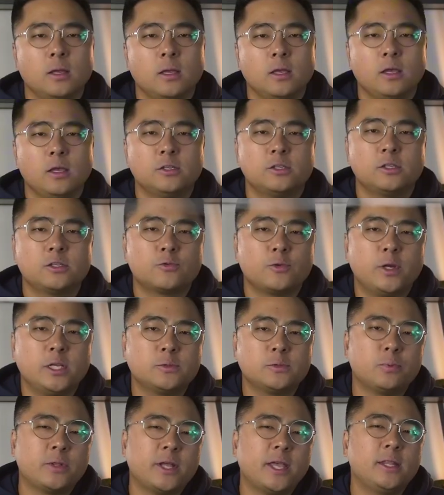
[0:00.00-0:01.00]
Interest
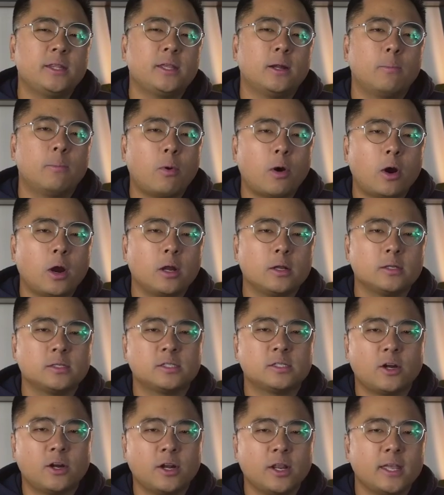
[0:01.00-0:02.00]
rates played their part,
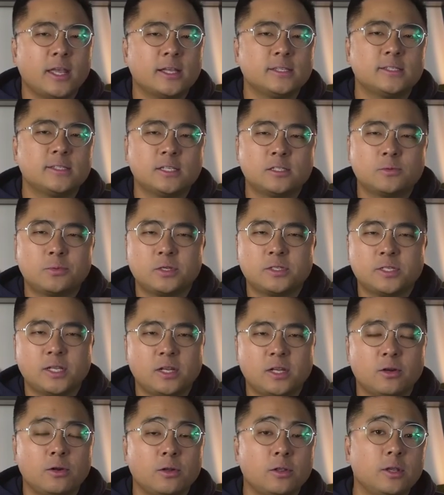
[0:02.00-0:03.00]
starting at
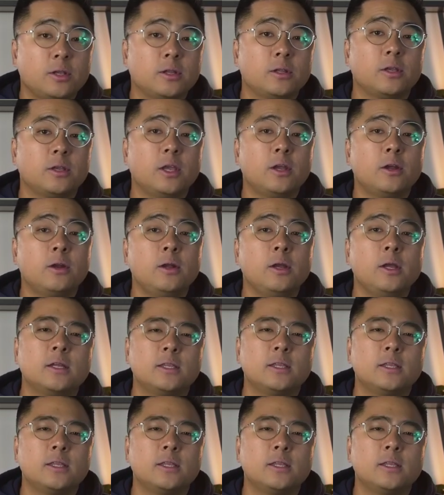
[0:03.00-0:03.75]
6% early in the year,